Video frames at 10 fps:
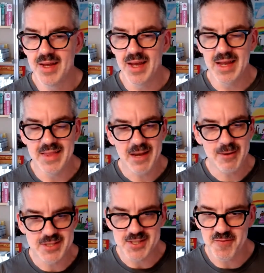And that
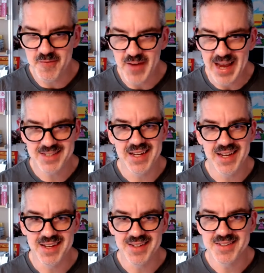was just
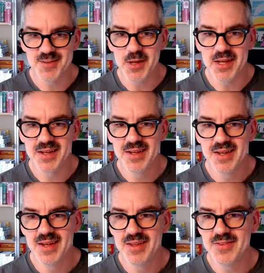fascinating to me.
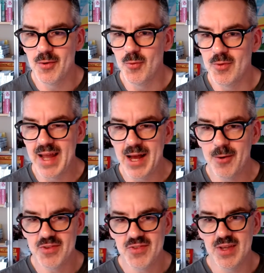So now we're
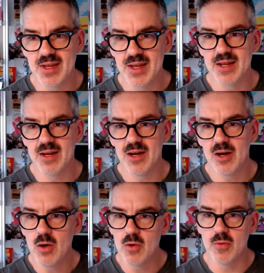seeing,
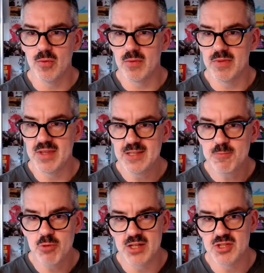oh, these
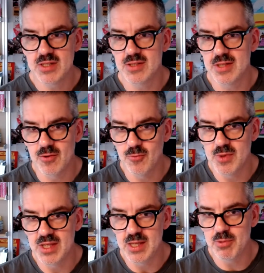projects are like really